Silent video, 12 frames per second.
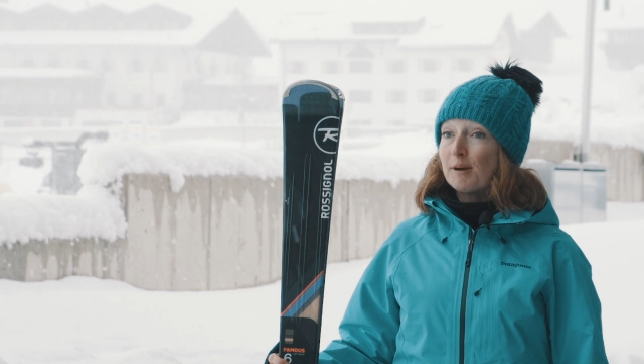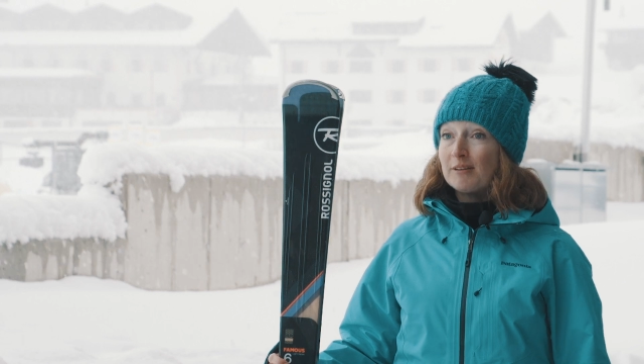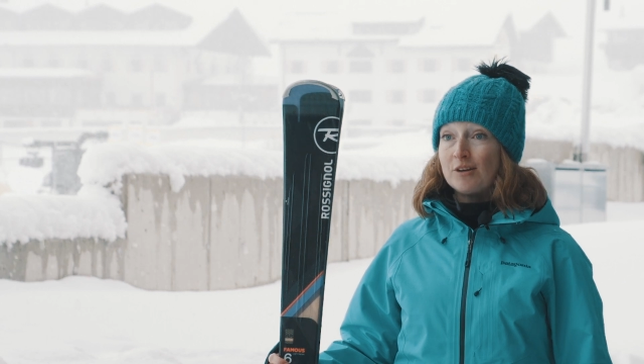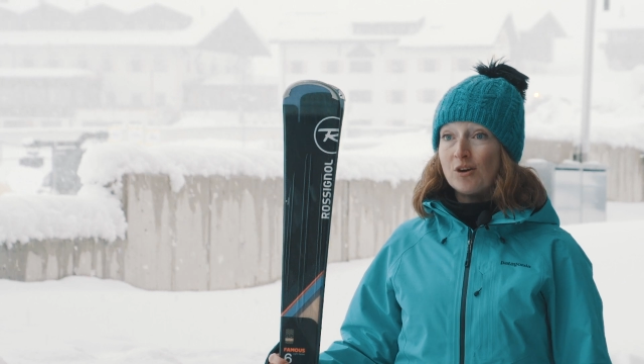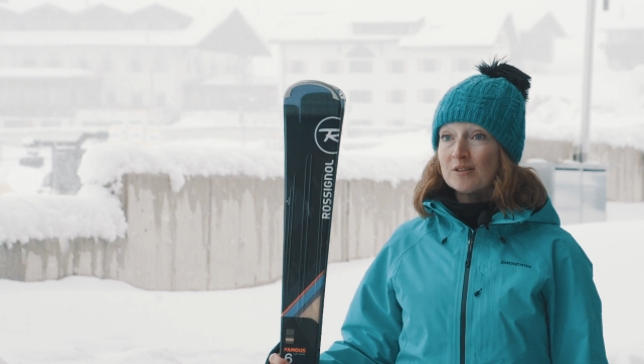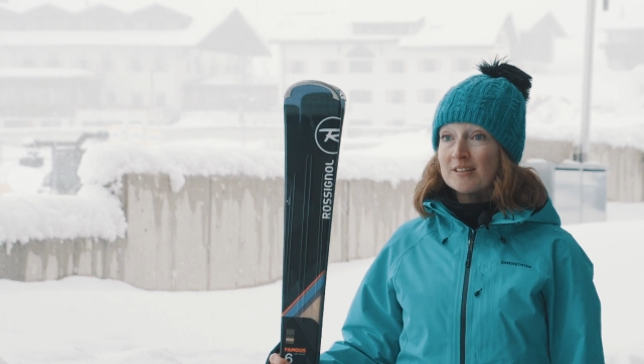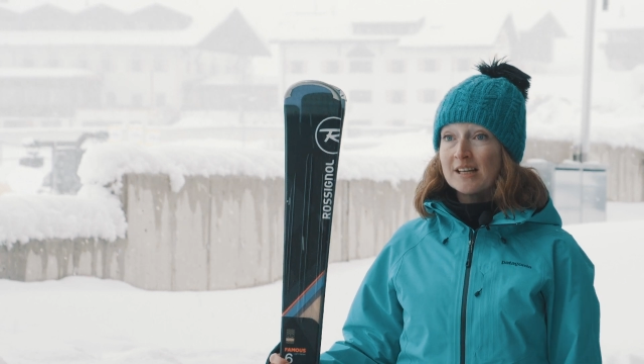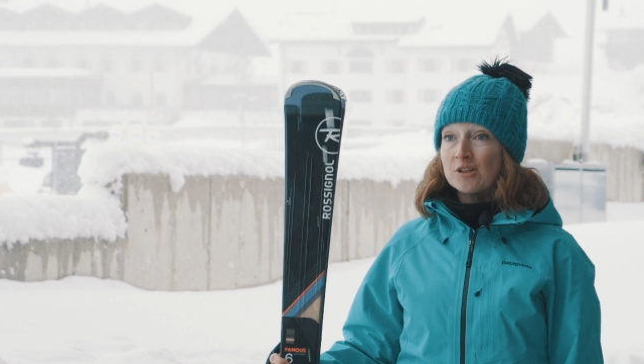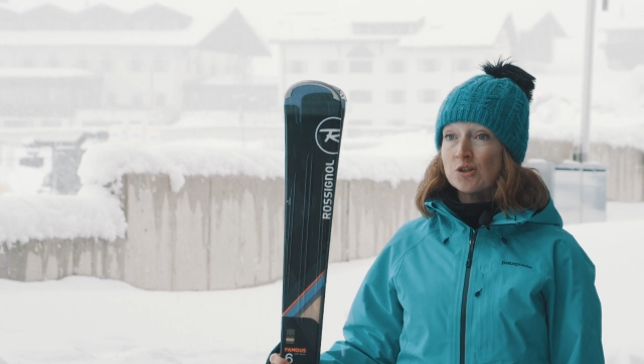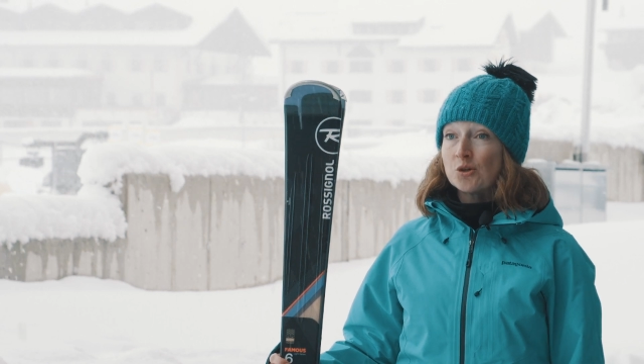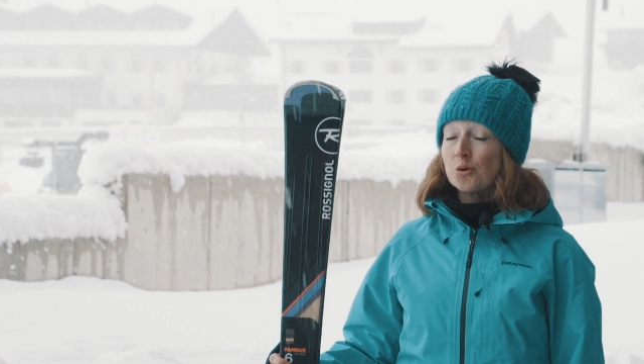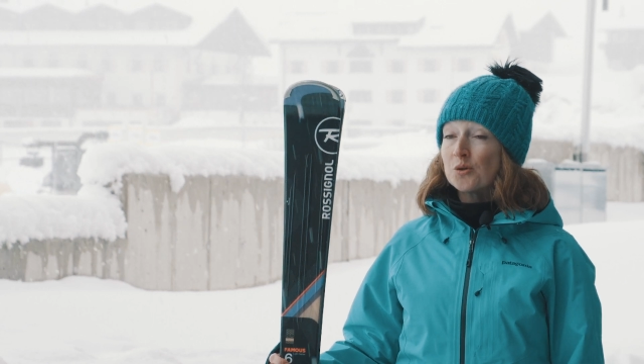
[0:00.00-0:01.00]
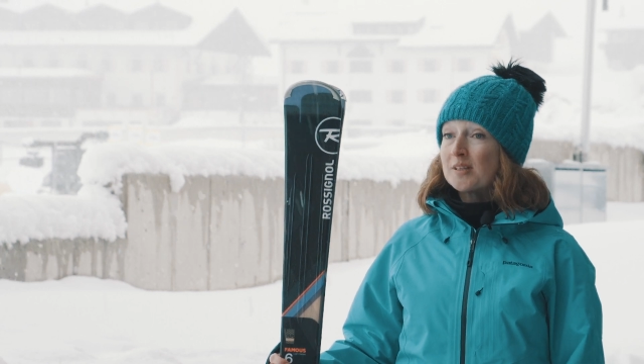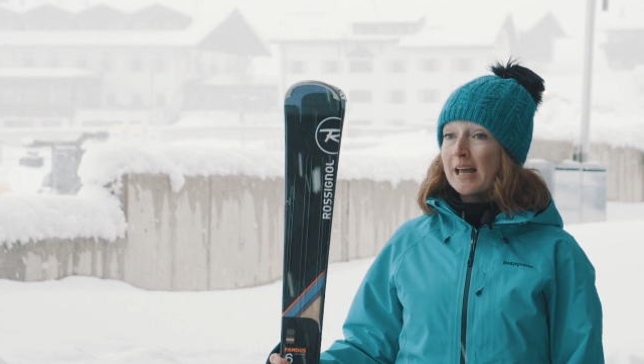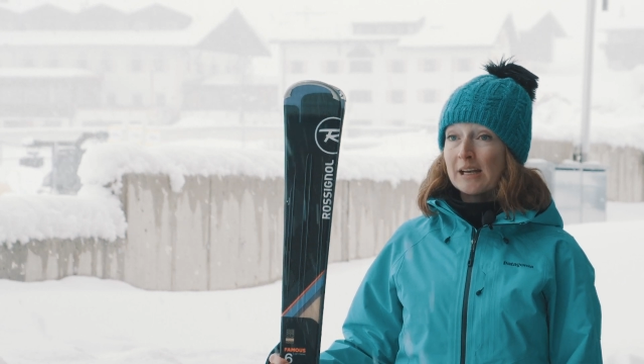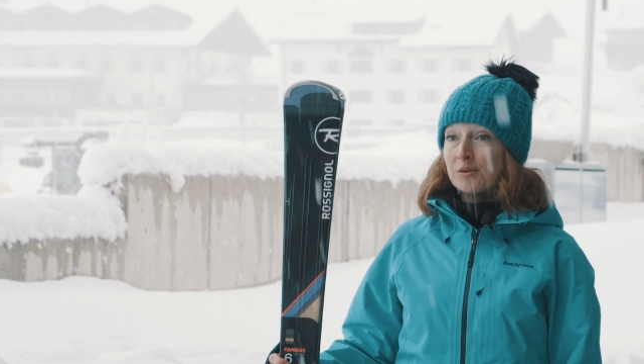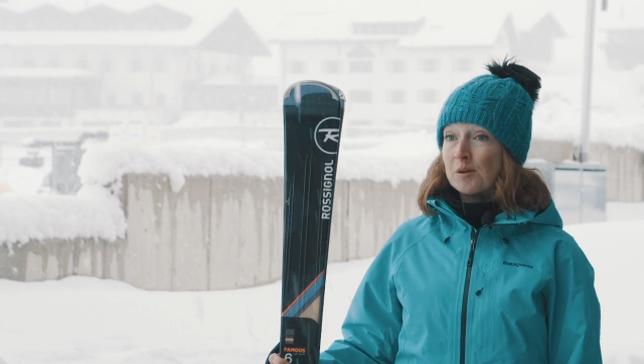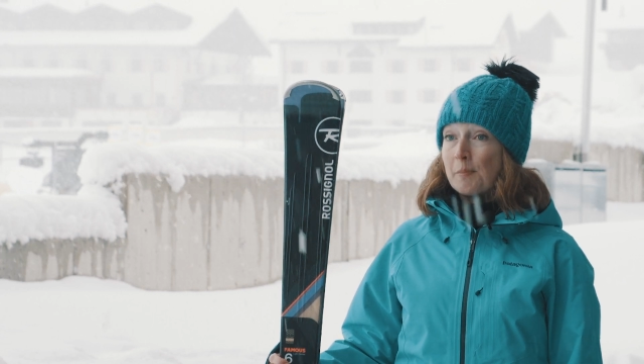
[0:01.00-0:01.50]
both longs and shorts
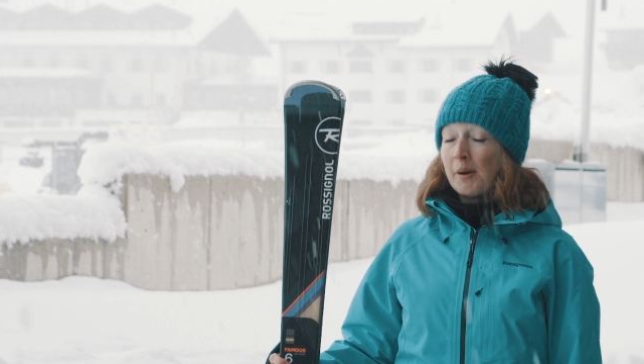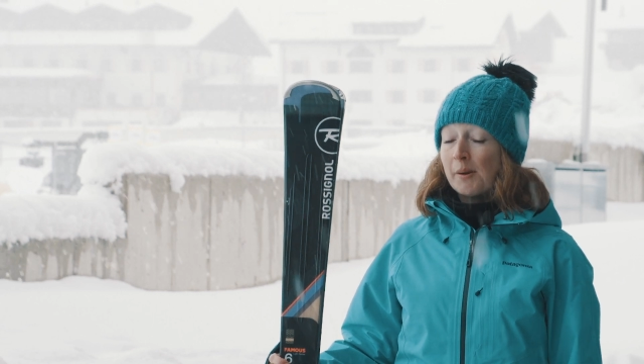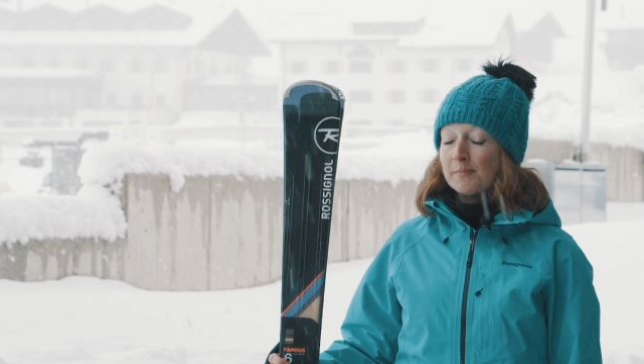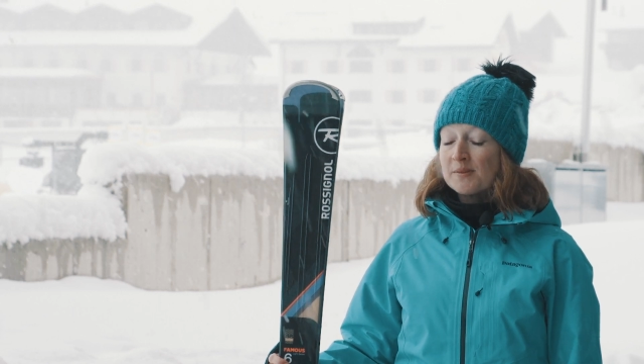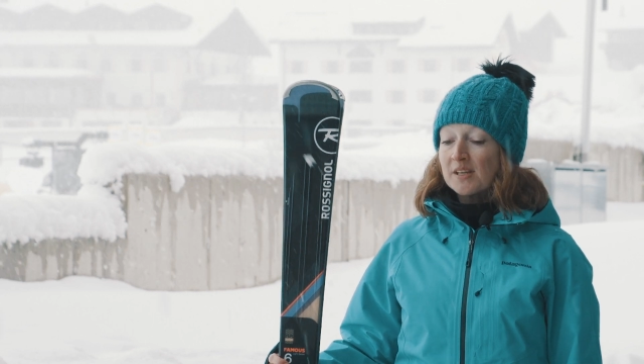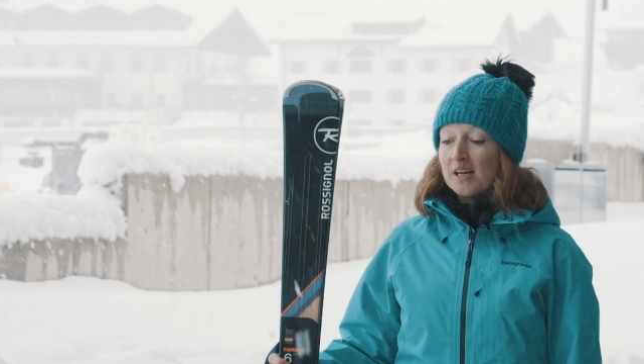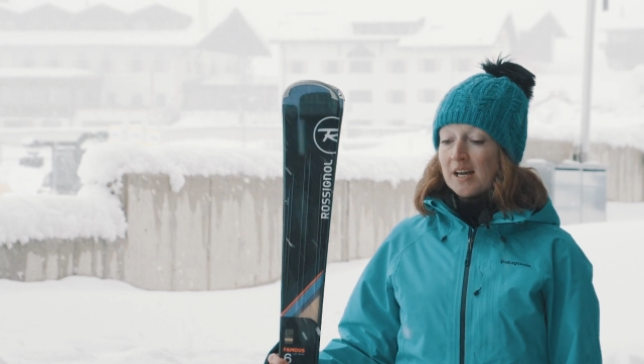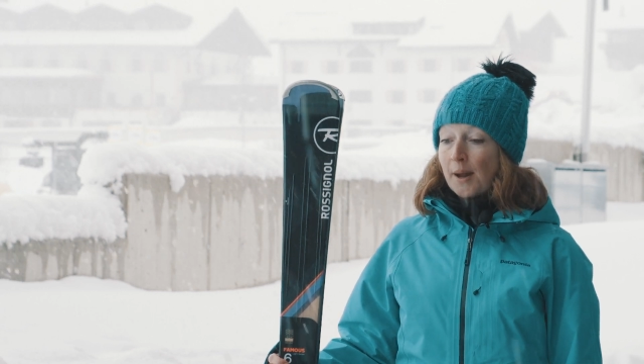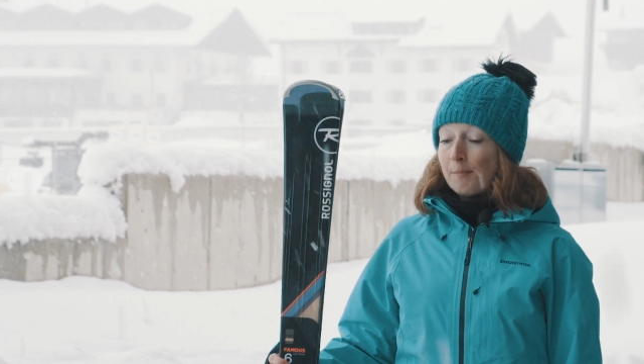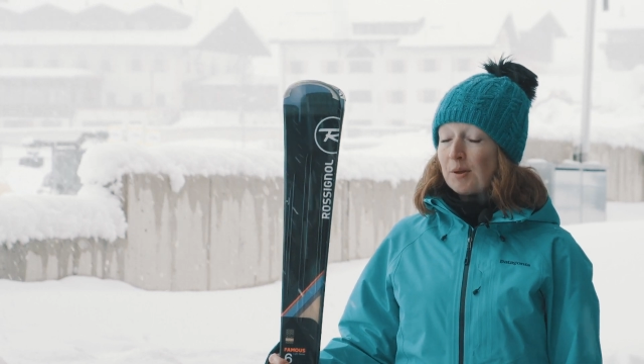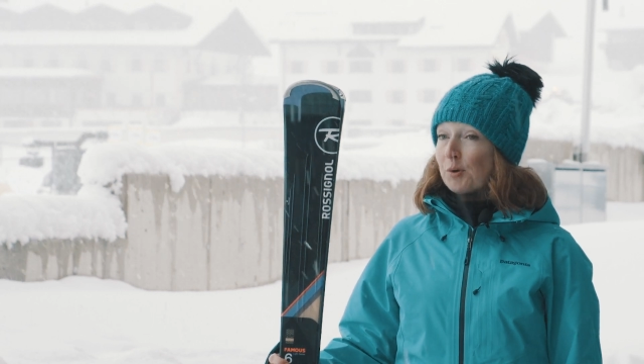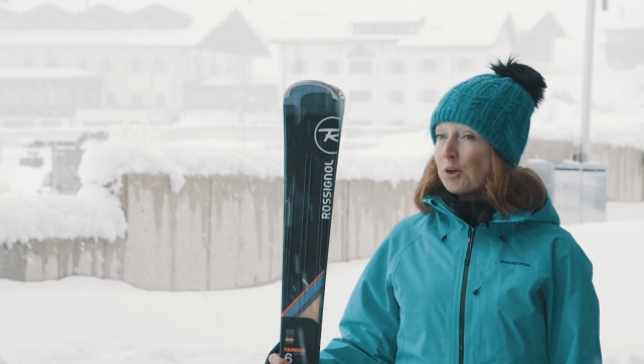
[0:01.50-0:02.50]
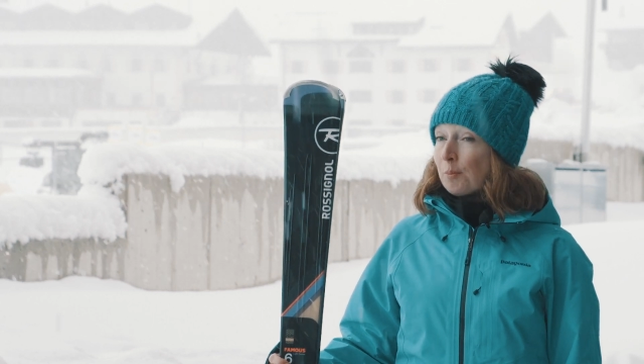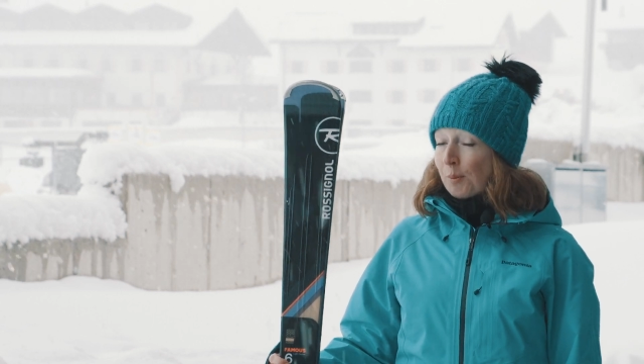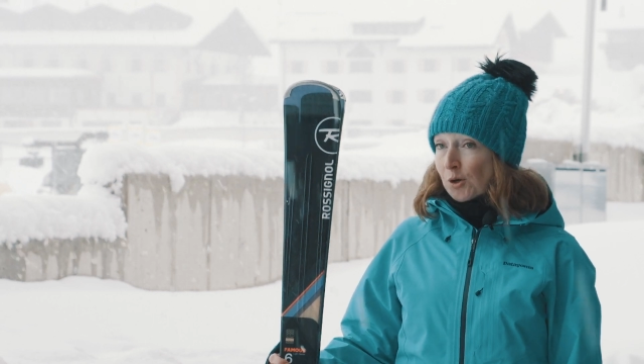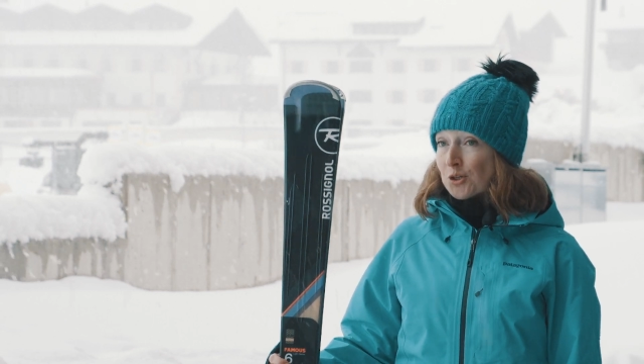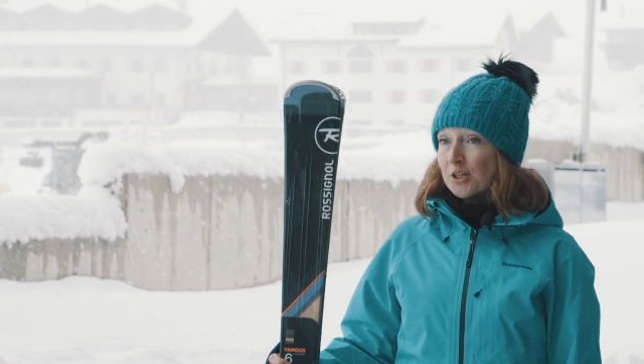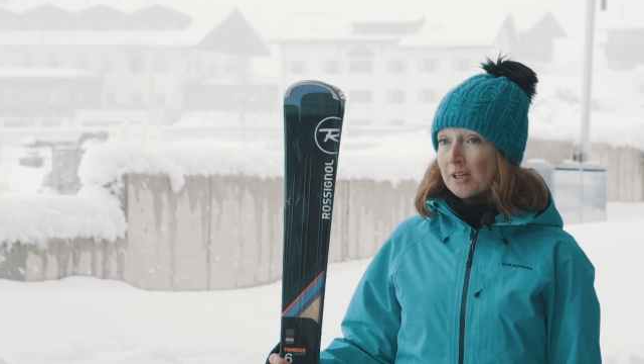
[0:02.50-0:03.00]
and on the bumps. But when you
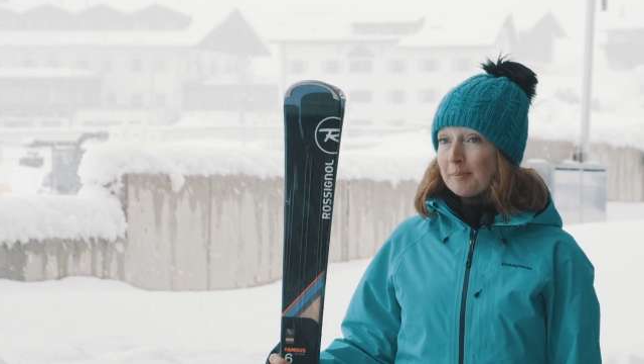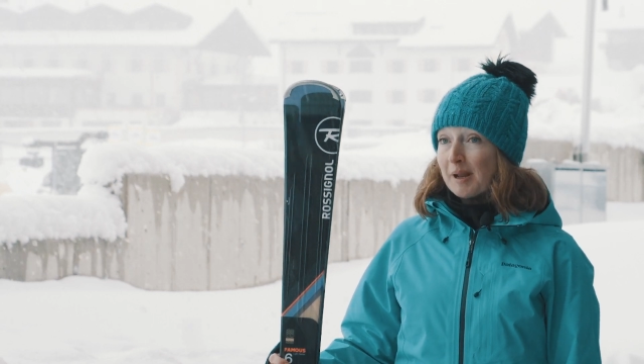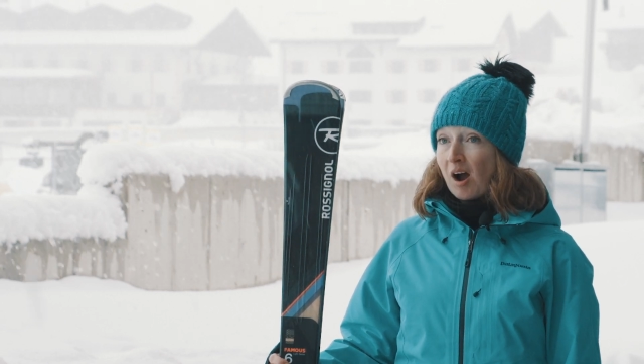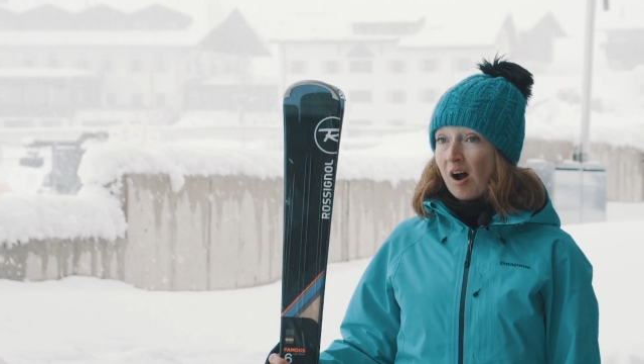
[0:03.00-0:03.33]
pushed it a bit